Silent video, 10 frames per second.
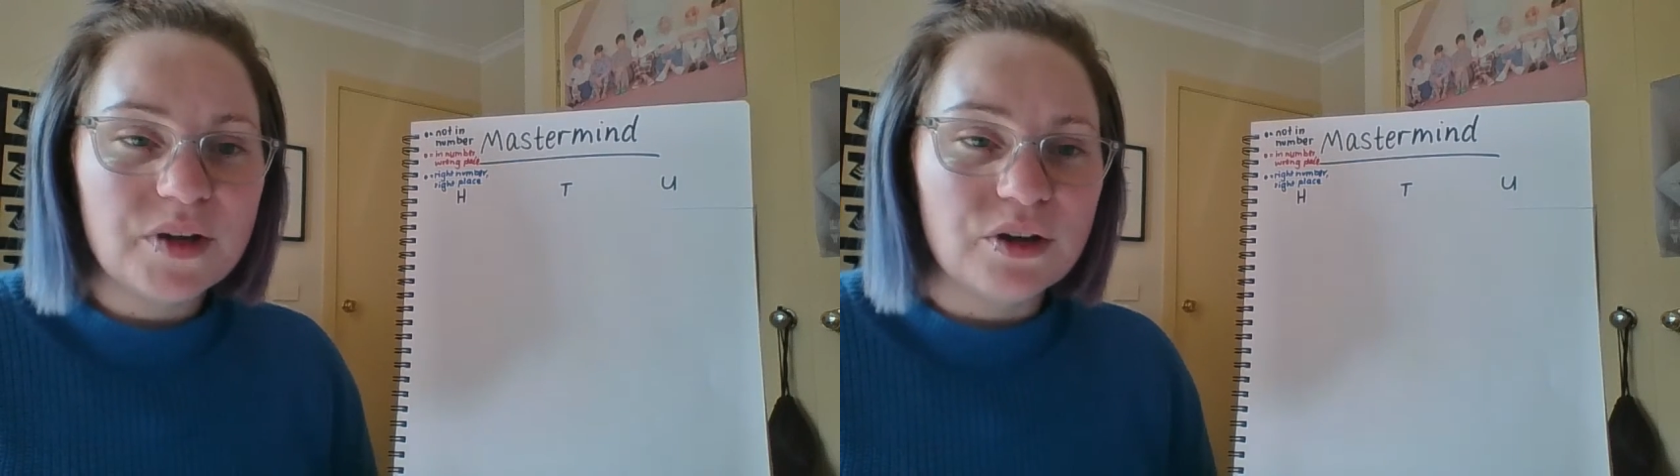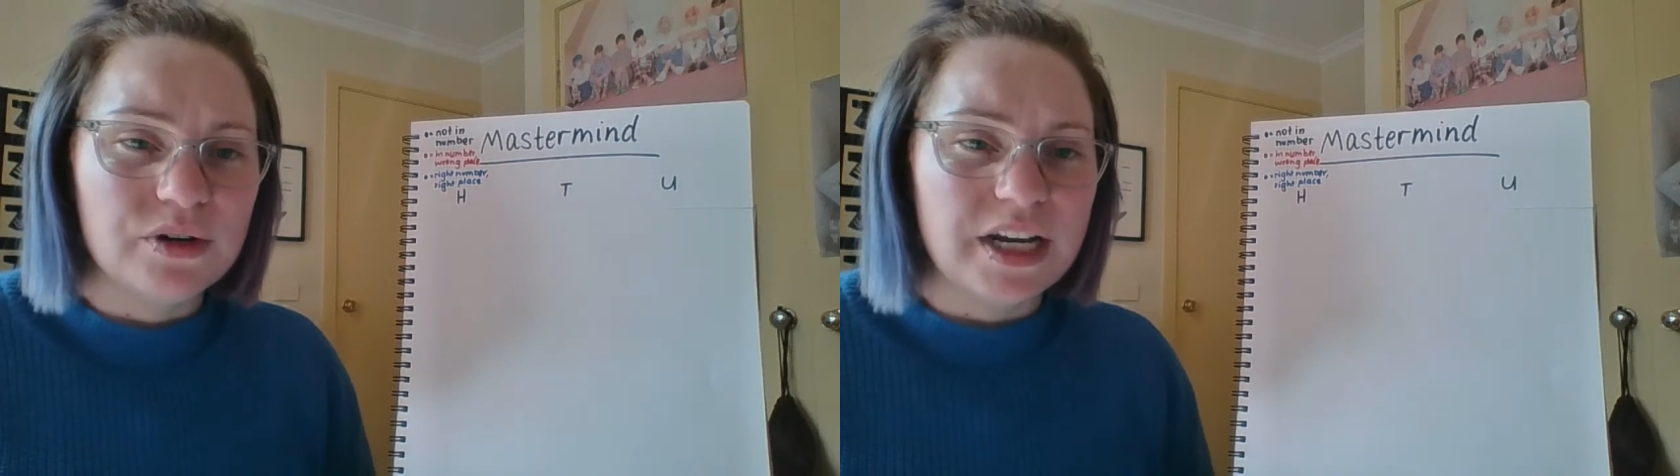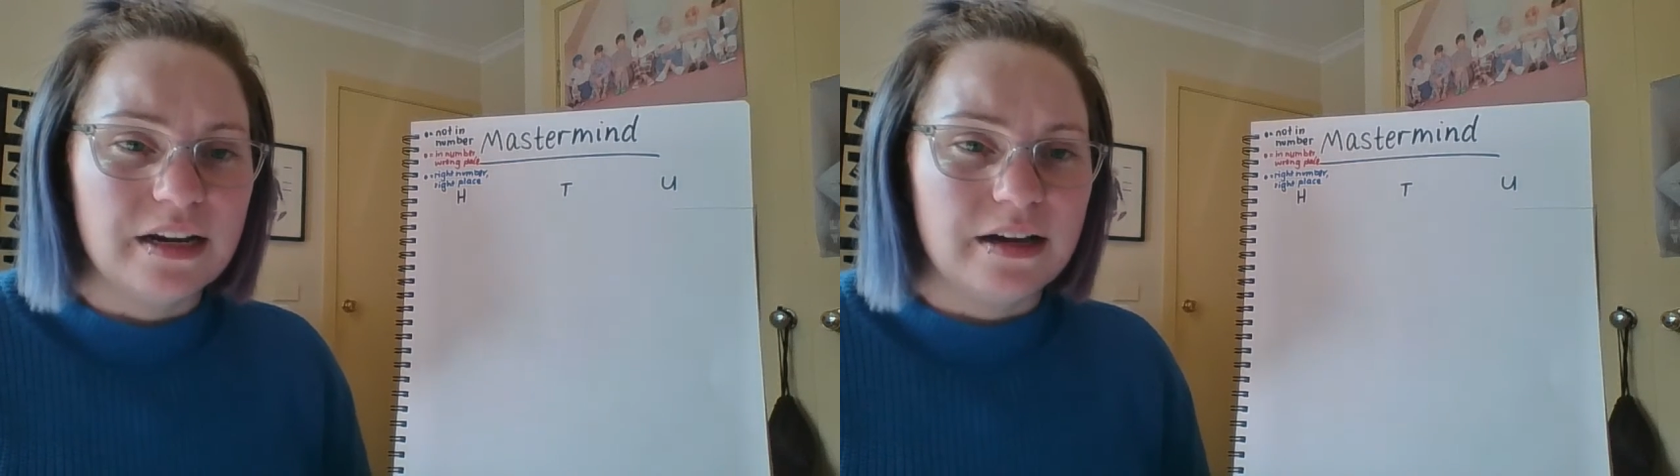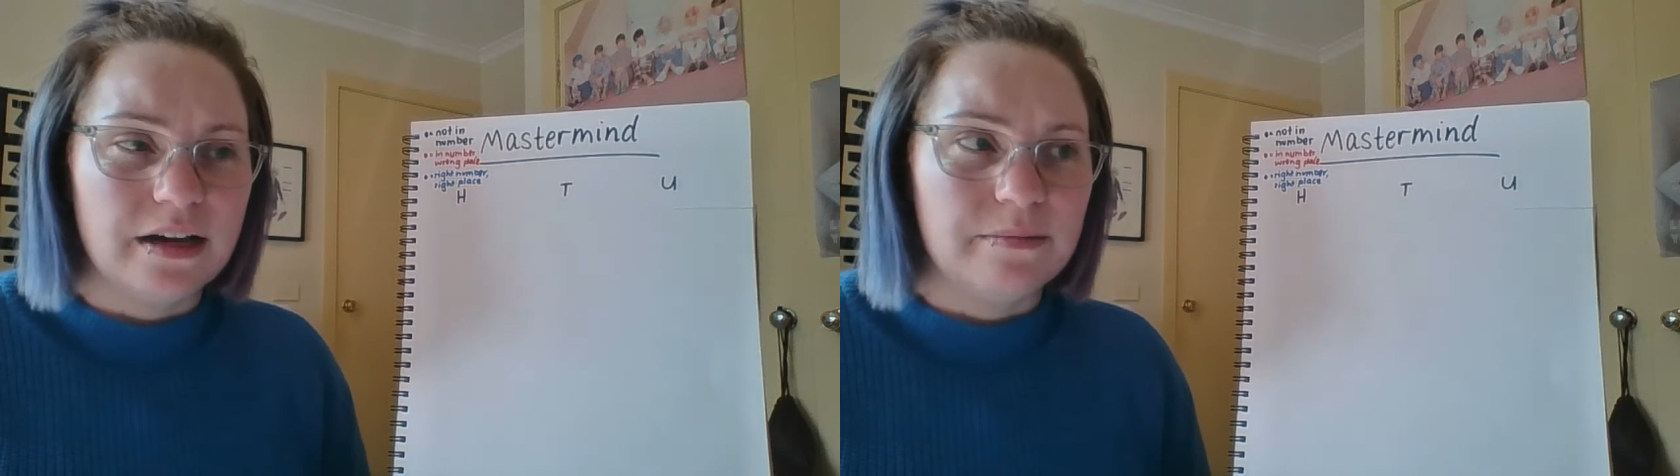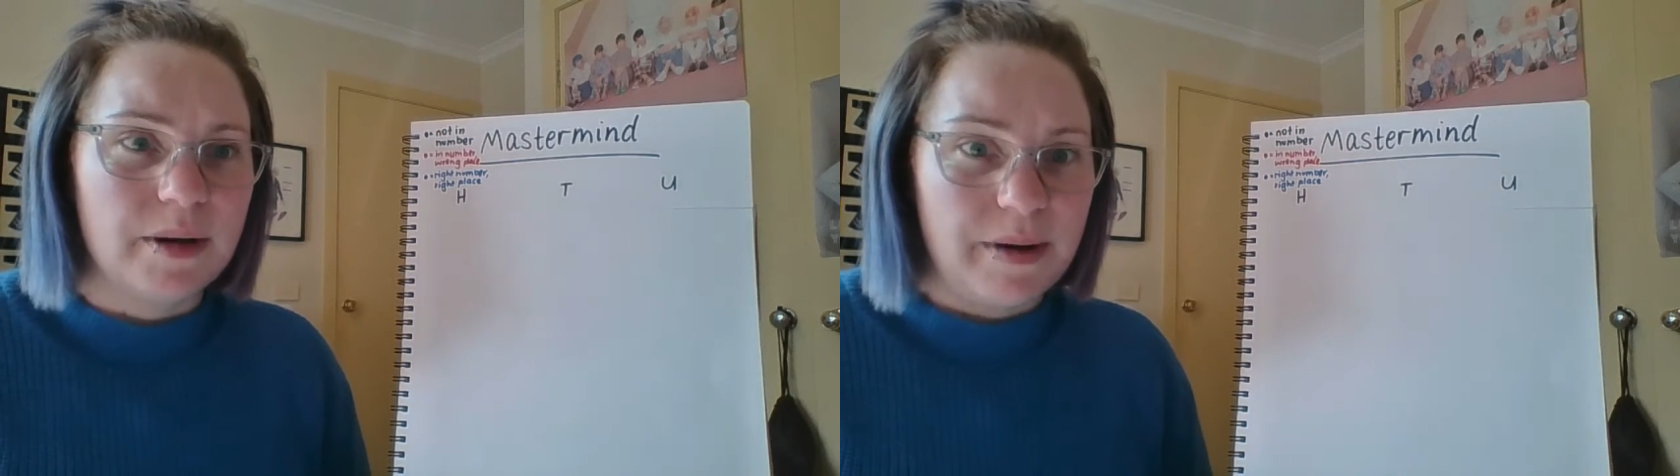you need
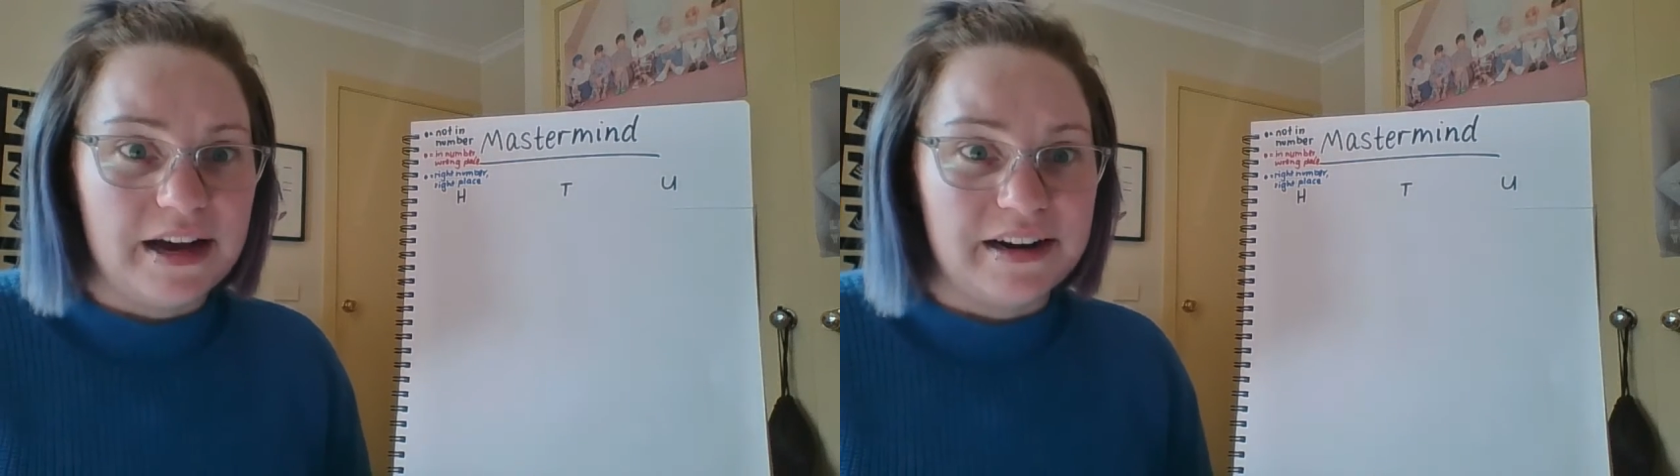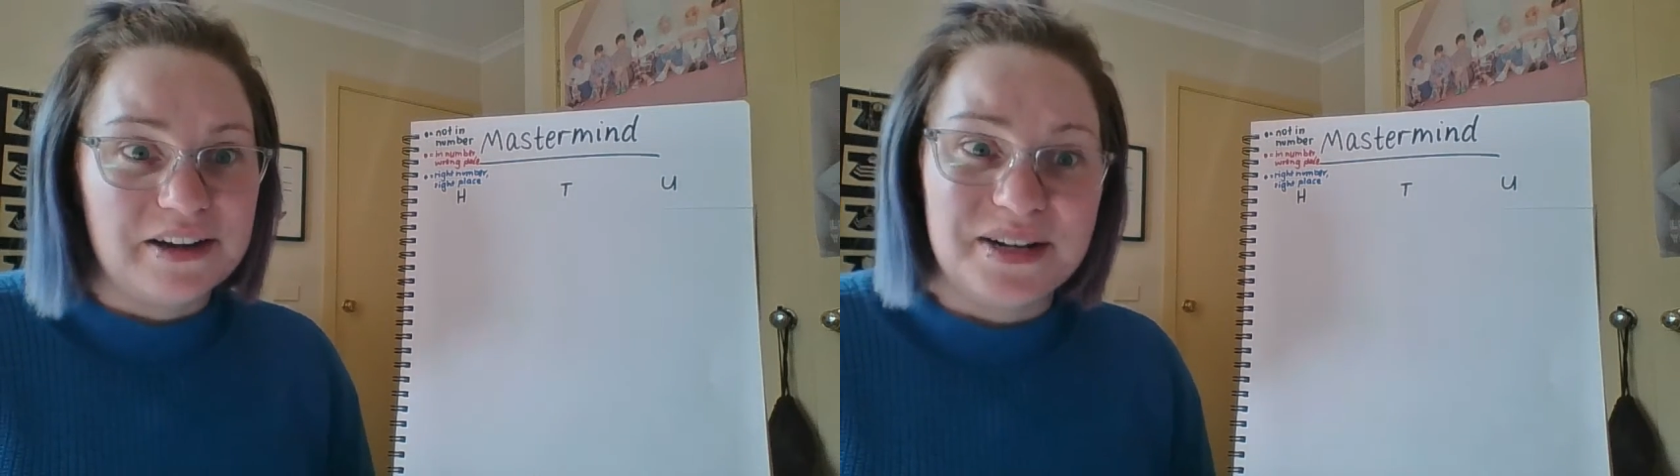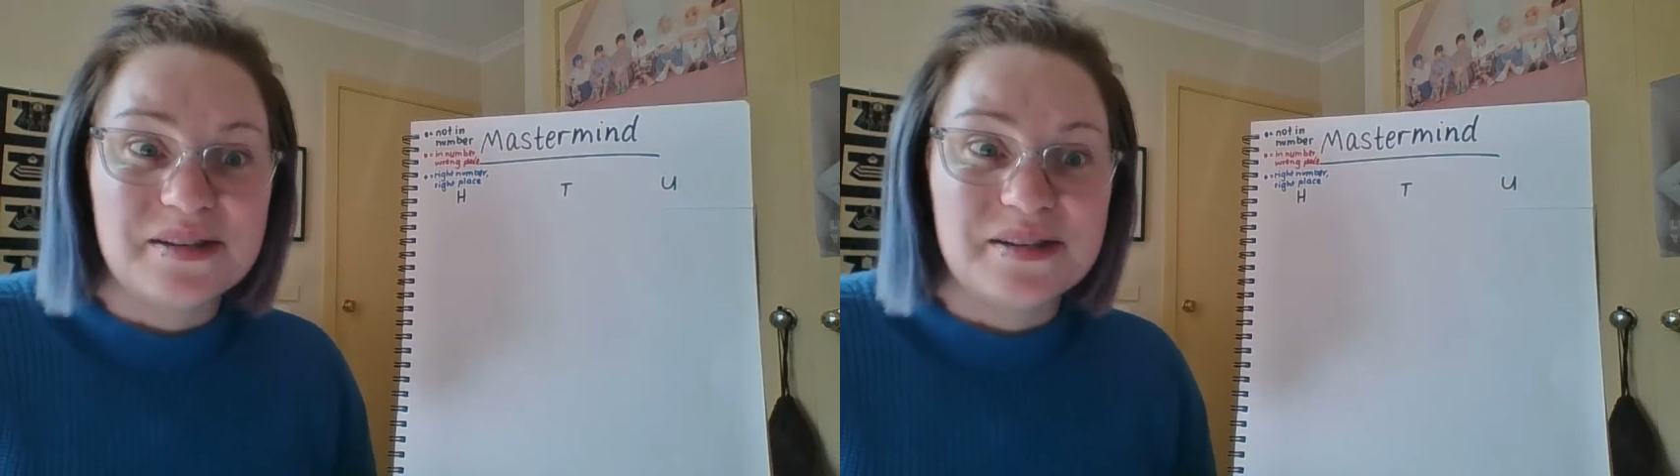a partner, you need